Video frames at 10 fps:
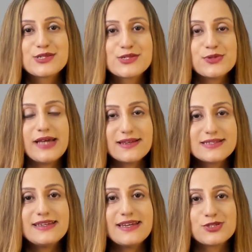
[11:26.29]
So that
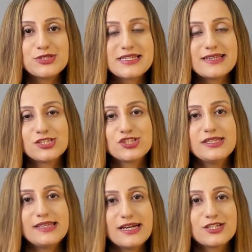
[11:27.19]
is the end of this
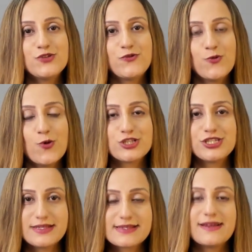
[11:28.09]
section. Thank you for
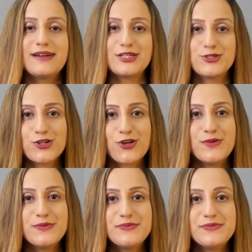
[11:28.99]
watching
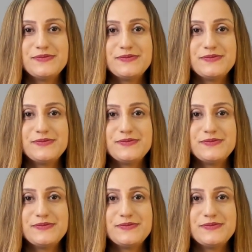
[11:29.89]
sqadia.com.